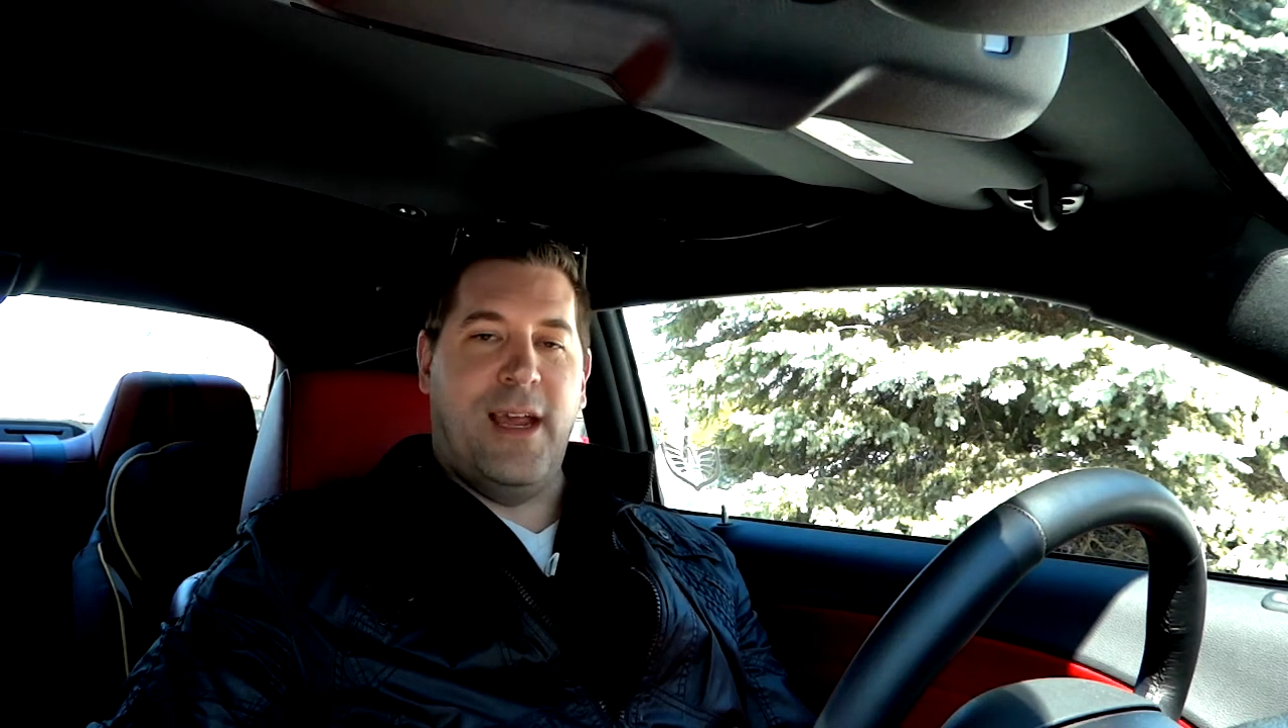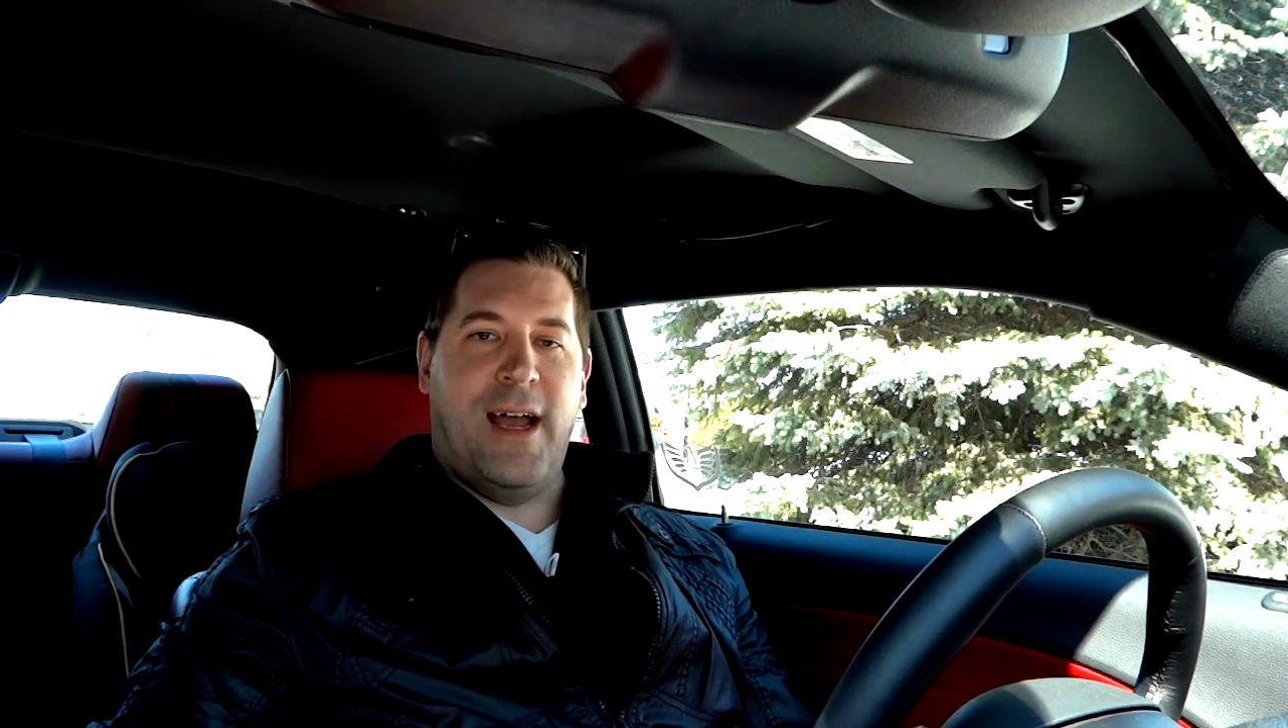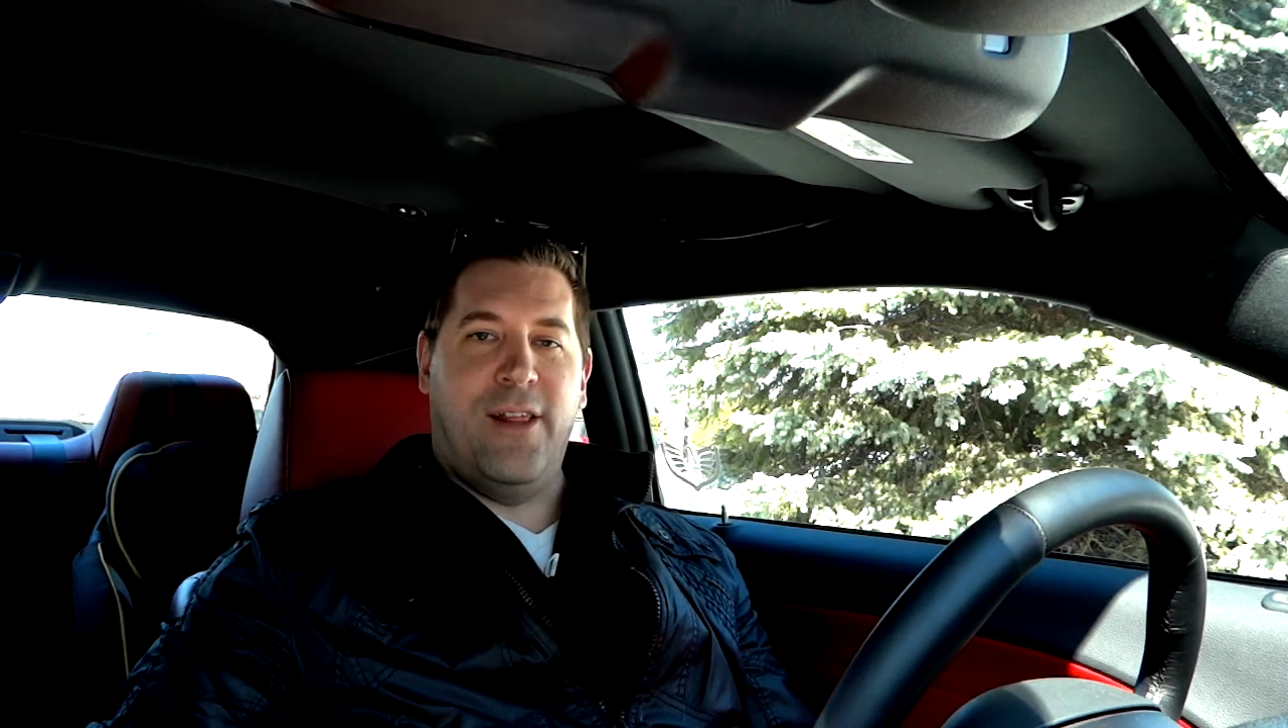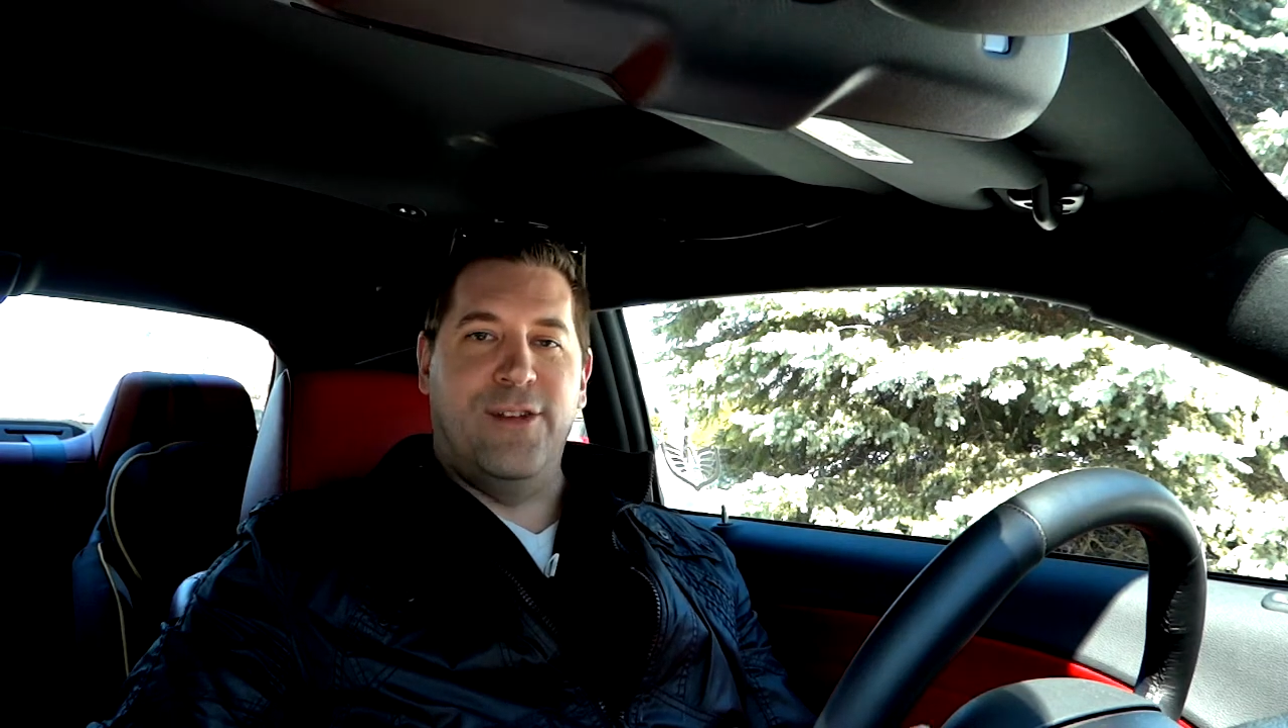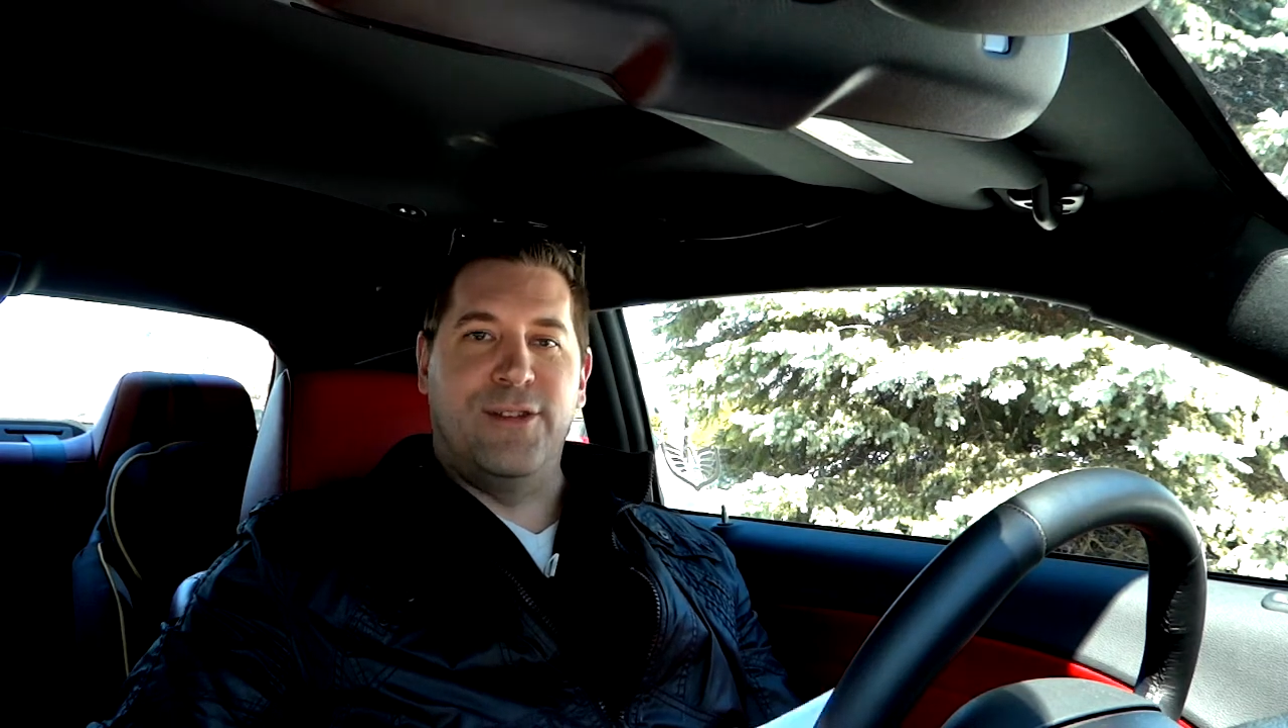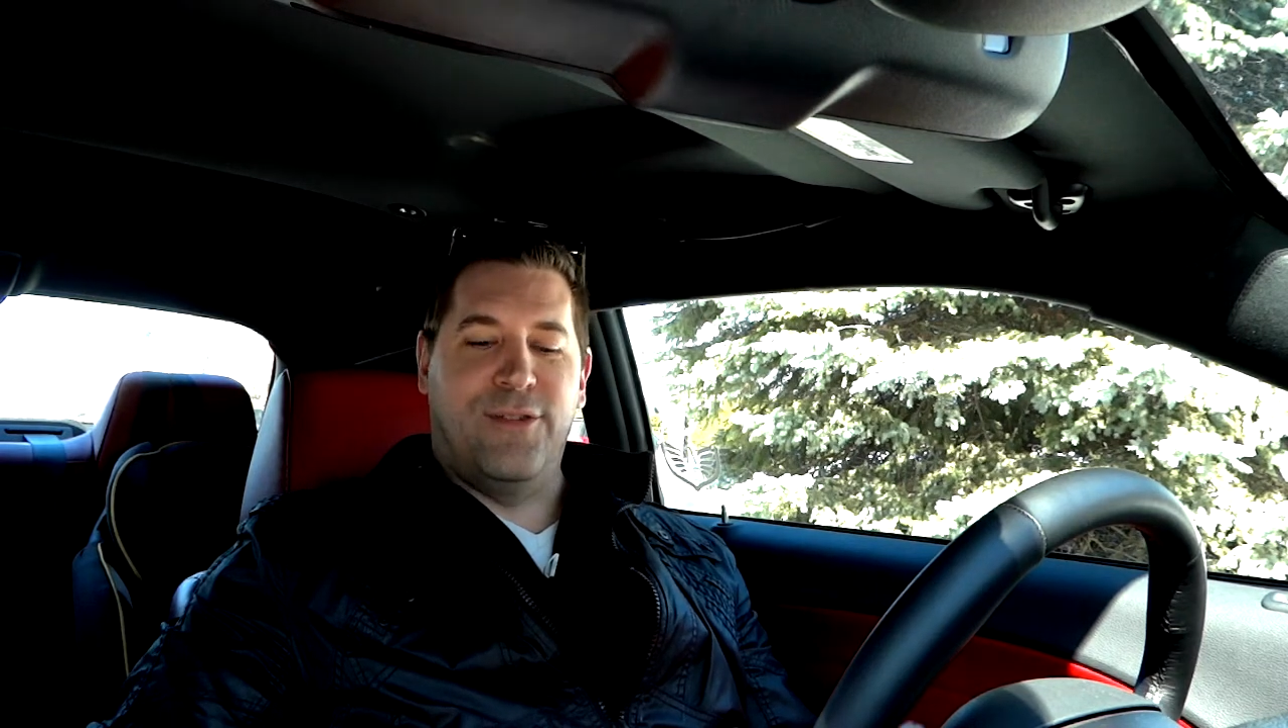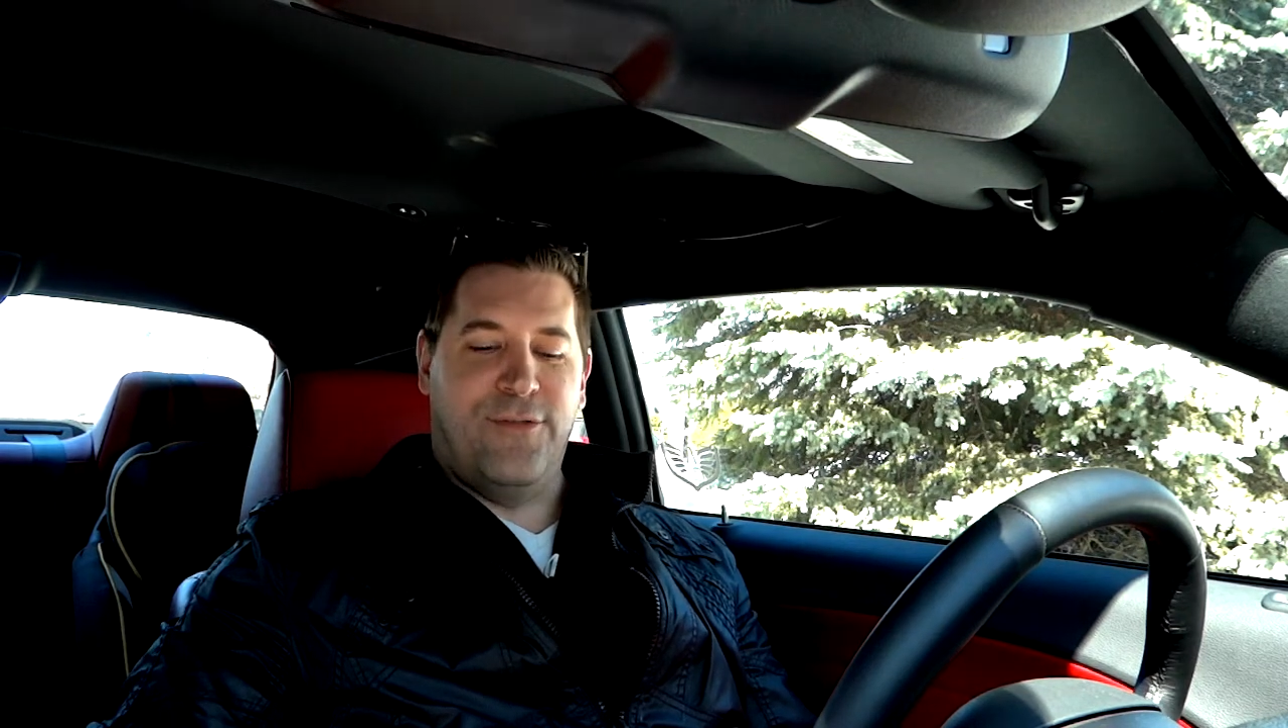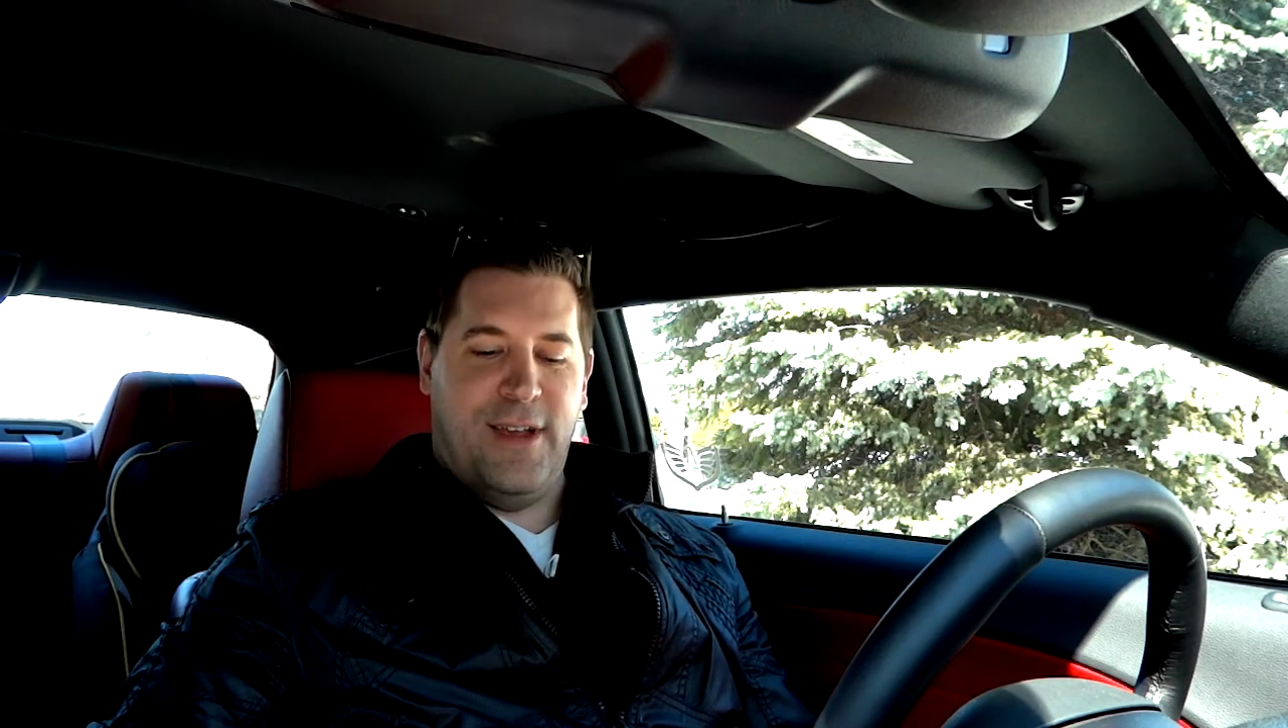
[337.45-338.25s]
gallons of